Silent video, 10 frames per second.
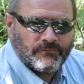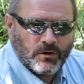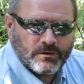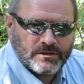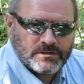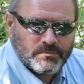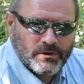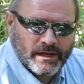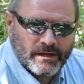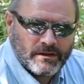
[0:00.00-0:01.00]
a foliar
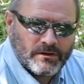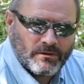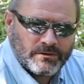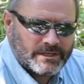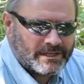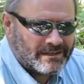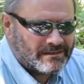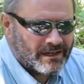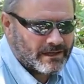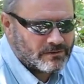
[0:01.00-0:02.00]
spray, you only
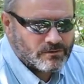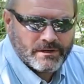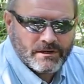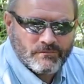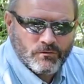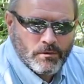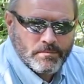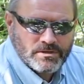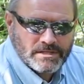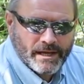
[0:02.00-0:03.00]
need like 3 or
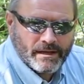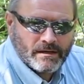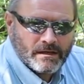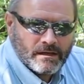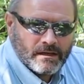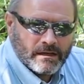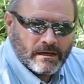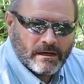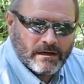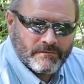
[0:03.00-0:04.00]
4%
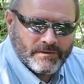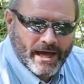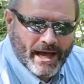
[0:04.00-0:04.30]
of the